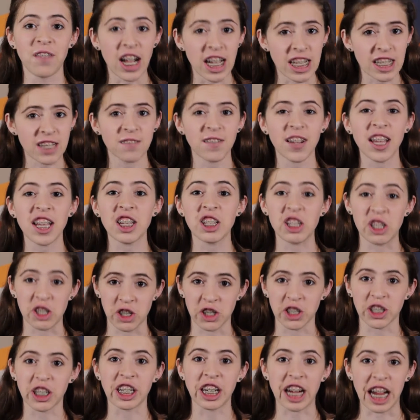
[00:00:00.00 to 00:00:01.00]
phosphate,
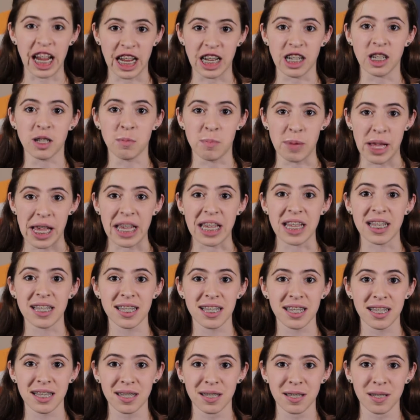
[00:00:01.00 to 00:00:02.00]
sugar, and a
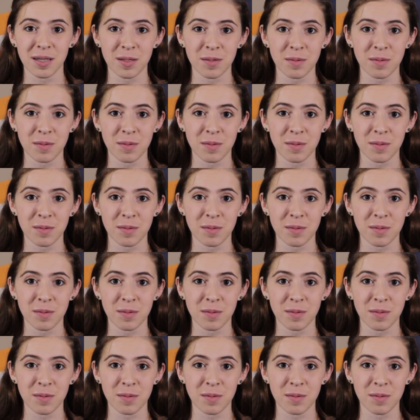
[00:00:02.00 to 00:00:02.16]
base.